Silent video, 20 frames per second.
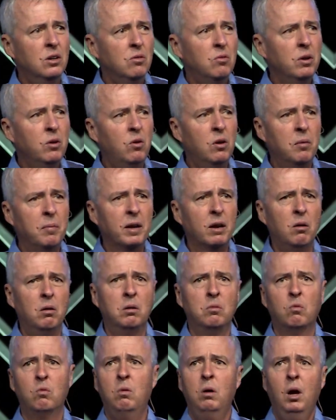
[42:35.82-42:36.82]
We don't want to be
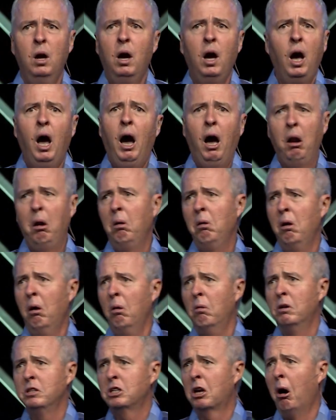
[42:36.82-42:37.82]
going, I don't know
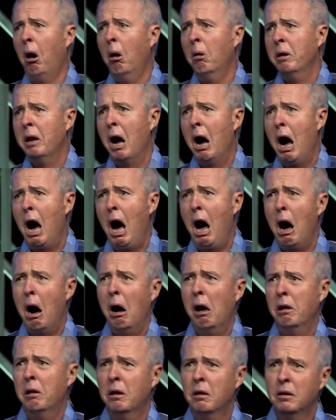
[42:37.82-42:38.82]
what's going
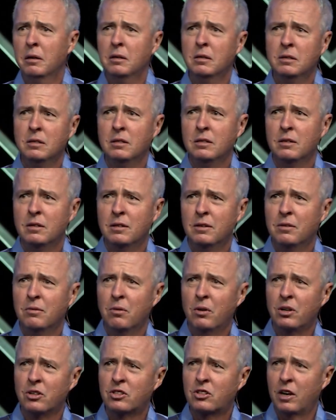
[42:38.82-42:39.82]
on. We
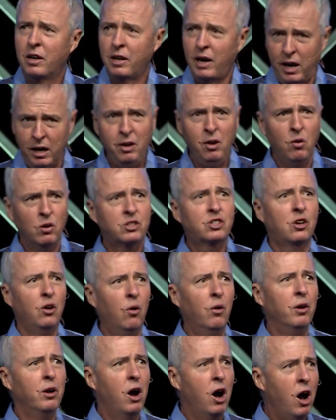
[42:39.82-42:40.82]
want to say, I know what's
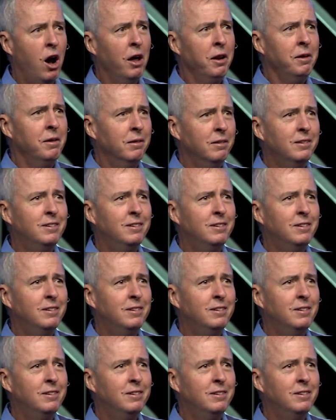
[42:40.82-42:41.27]
going on.